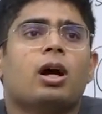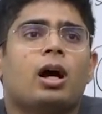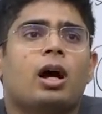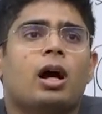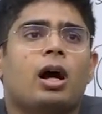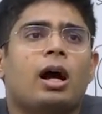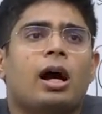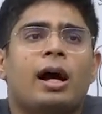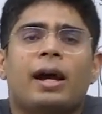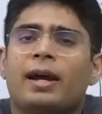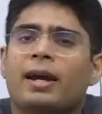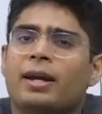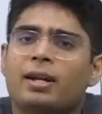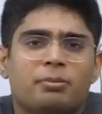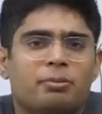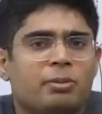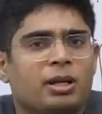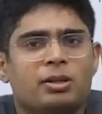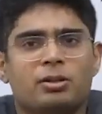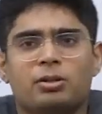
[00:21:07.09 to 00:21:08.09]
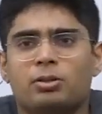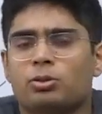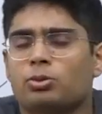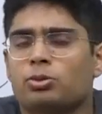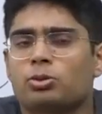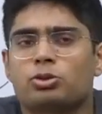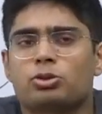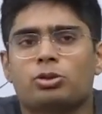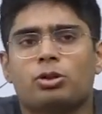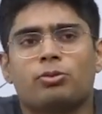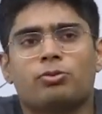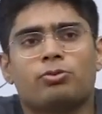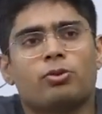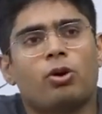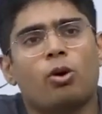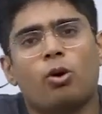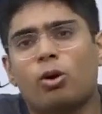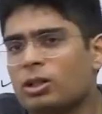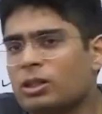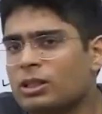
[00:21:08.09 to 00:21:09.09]
I had made notes of
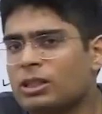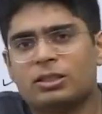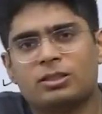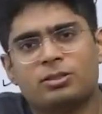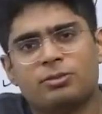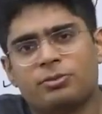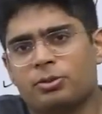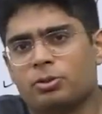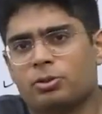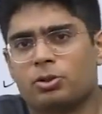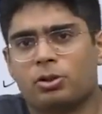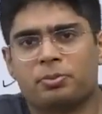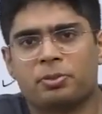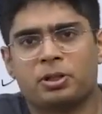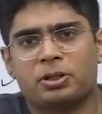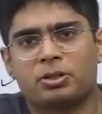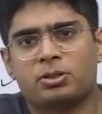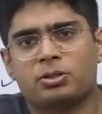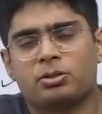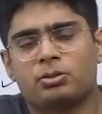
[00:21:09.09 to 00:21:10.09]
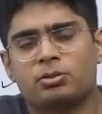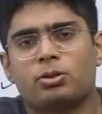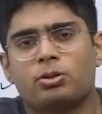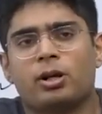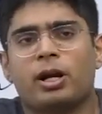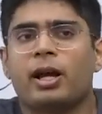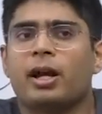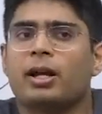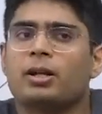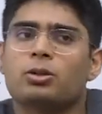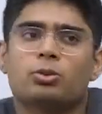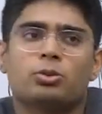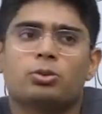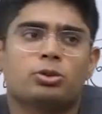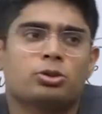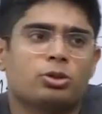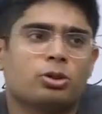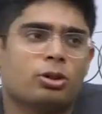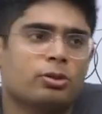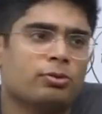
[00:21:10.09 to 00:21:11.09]
all these different topics. So I had
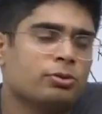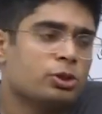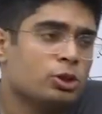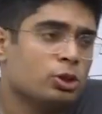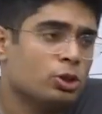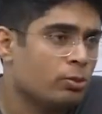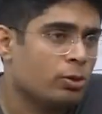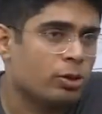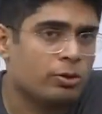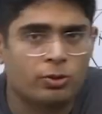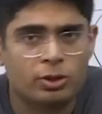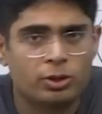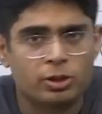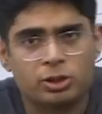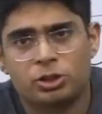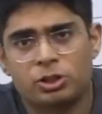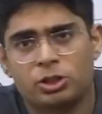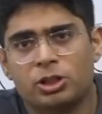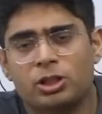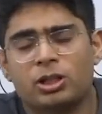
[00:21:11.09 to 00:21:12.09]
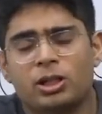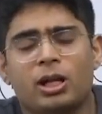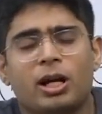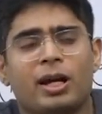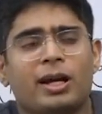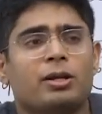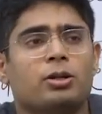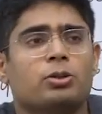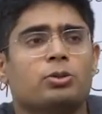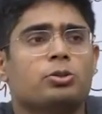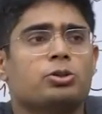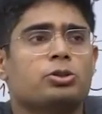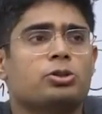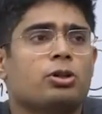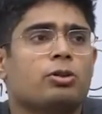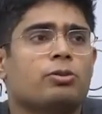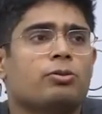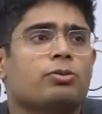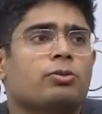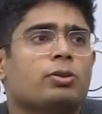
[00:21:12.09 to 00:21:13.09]
notes of geomorphology, I had notes
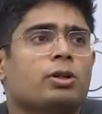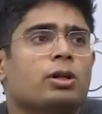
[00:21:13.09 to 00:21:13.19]
of